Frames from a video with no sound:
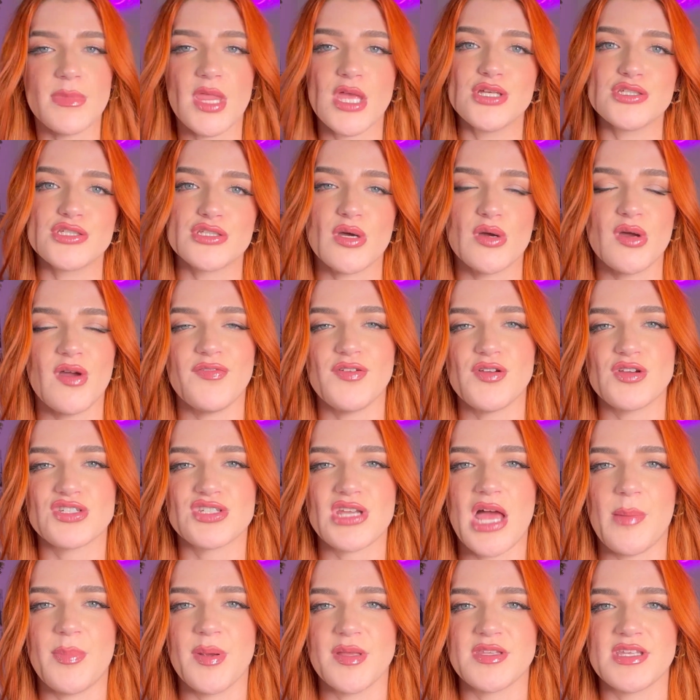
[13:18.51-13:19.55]
So if you're
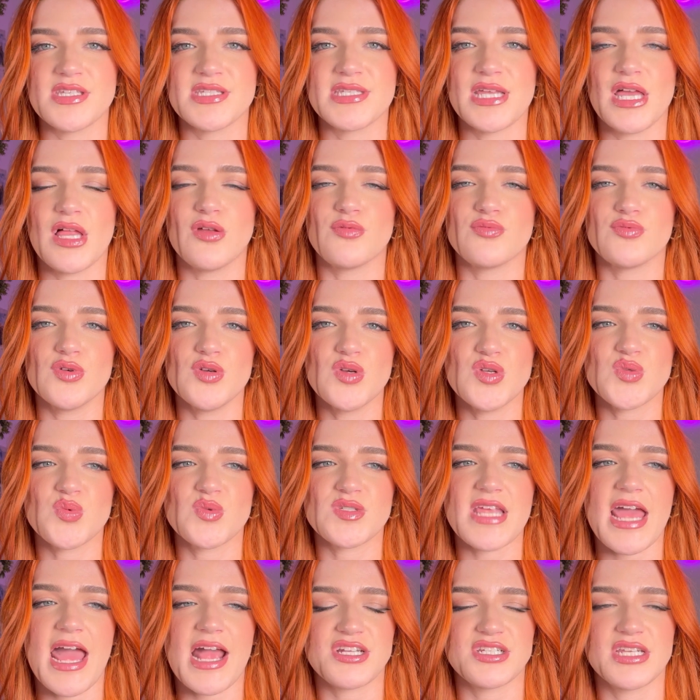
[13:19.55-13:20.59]
shopping the sale, Rouge was
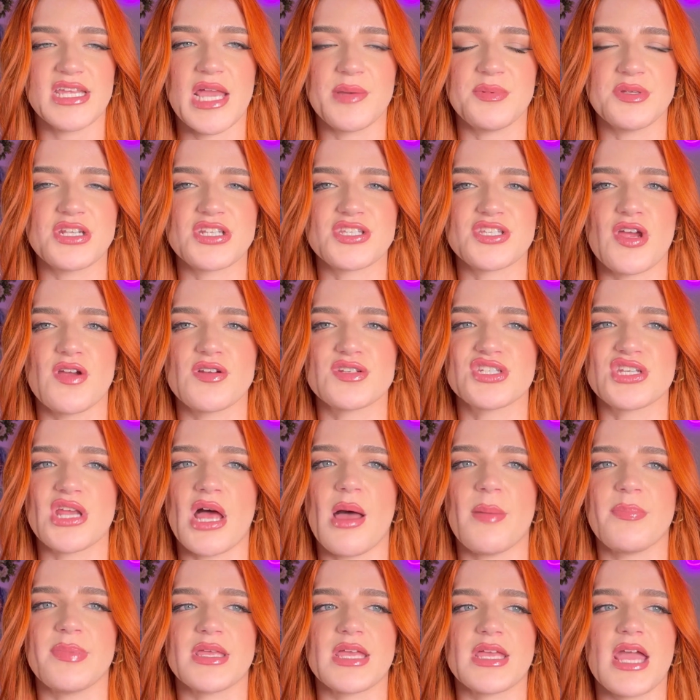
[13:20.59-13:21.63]
actually able to start
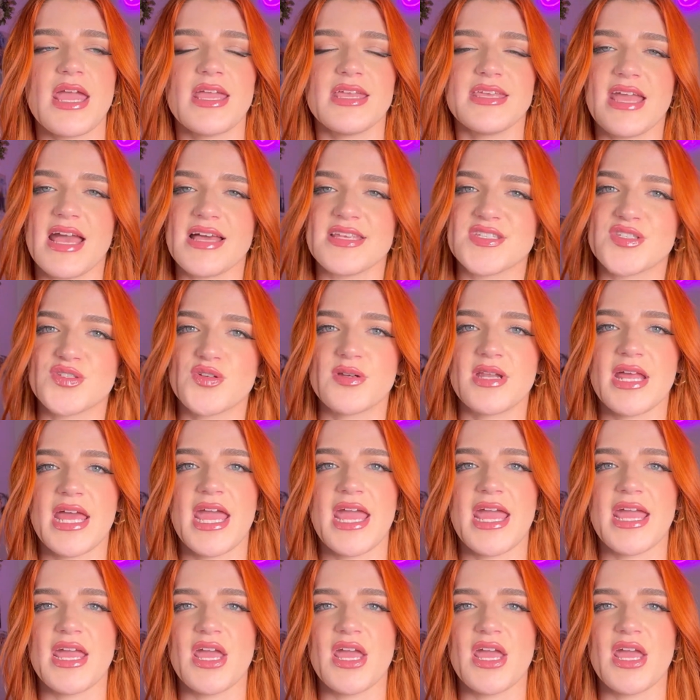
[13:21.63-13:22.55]
shopping yesterday.